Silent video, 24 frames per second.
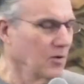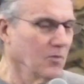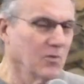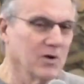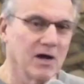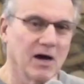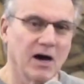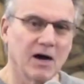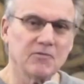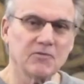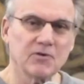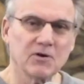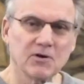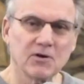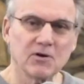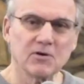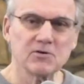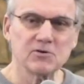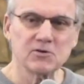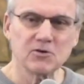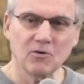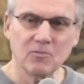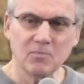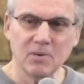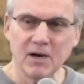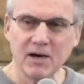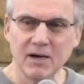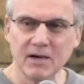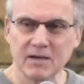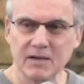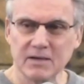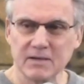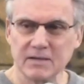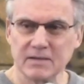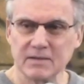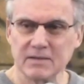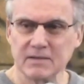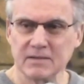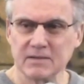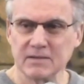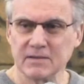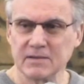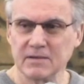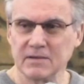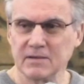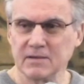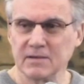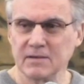But we have to learn to obey.
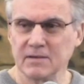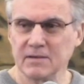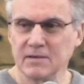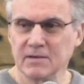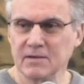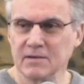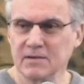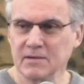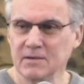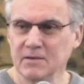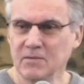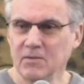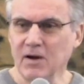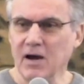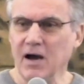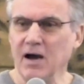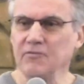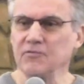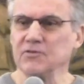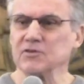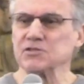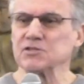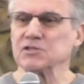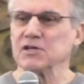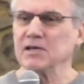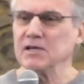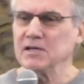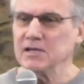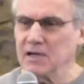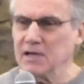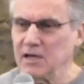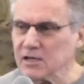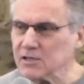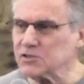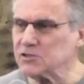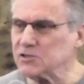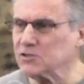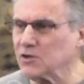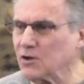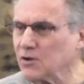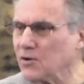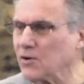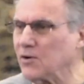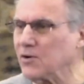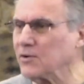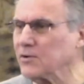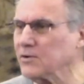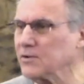We have to say, Yes,
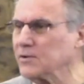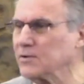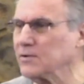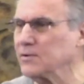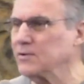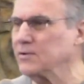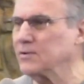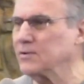Lord.